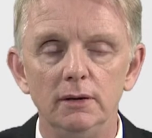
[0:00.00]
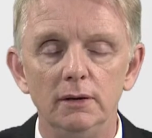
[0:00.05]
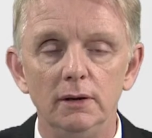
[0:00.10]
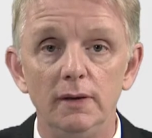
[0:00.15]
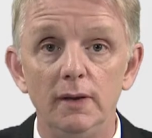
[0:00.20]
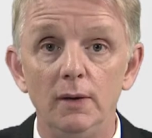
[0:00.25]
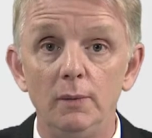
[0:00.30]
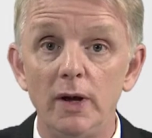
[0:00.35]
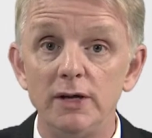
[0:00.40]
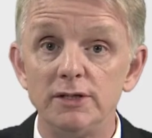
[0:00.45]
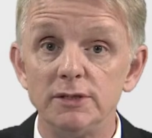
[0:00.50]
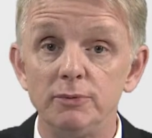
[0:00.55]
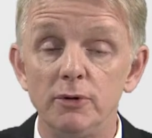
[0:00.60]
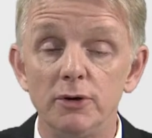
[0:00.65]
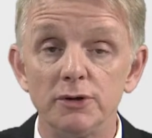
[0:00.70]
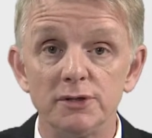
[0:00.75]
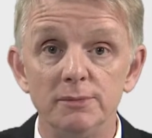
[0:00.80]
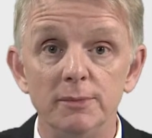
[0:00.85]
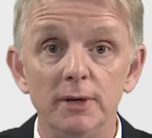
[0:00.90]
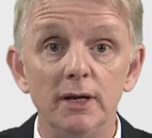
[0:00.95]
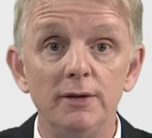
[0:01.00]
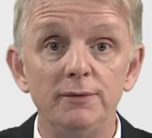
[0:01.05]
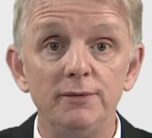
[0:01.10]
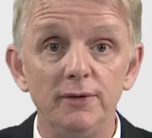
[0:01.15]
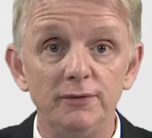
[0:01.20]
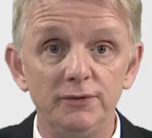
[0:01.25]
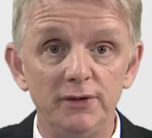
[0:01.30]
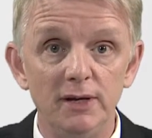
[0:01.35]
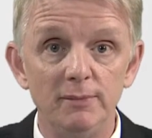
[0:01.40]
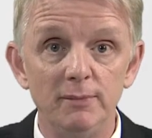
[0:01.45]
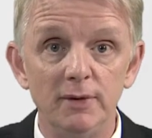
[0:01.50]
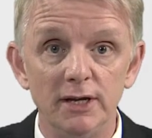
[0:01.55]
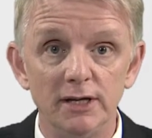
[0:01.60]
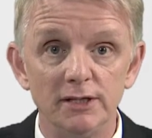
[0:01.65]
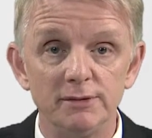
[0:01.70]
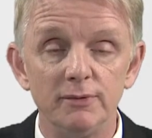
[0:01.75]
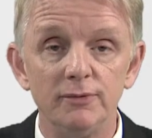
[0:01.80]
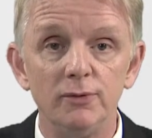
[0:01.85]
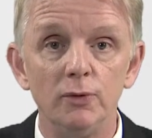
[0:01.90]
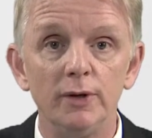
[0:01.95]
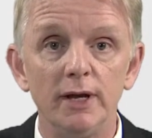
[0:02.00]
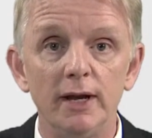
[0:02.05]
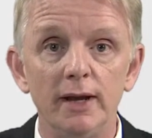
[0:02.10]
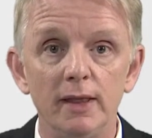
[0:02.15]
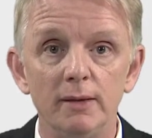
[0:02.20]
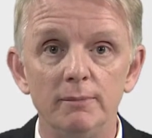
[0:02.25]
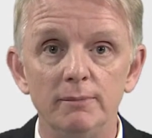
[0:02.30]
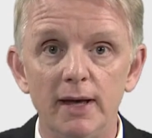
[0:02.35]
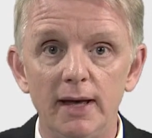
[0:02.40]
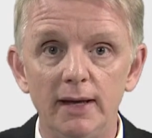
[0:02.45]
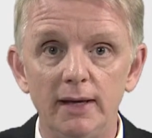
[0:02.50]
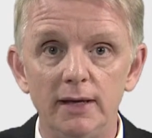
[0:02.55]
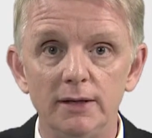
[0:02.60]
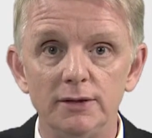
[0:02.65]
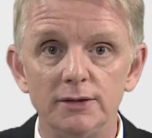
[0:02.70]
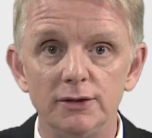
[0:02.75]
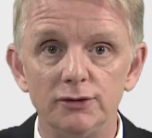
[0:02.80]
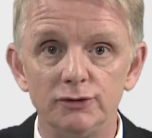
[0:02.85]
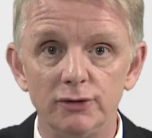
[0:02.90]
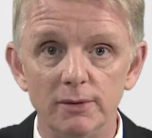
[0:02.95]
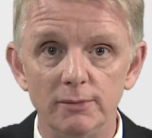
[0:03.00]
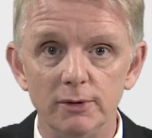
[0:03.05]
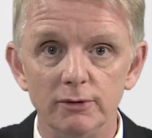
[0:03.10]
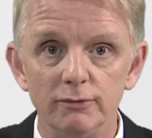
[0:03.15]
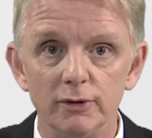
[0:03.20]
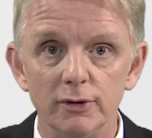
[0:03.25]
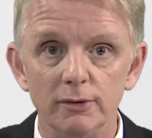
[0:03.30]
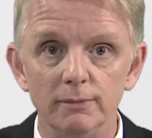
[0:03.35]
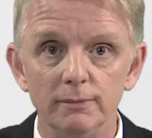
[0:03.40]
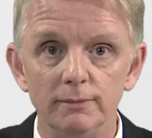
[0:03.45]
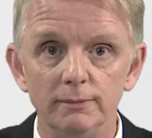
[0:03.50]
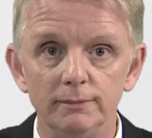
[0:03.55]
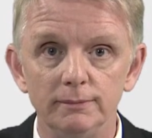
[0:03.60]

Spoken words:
and then wait approximately 15 minutes before getting them back into the treatment room.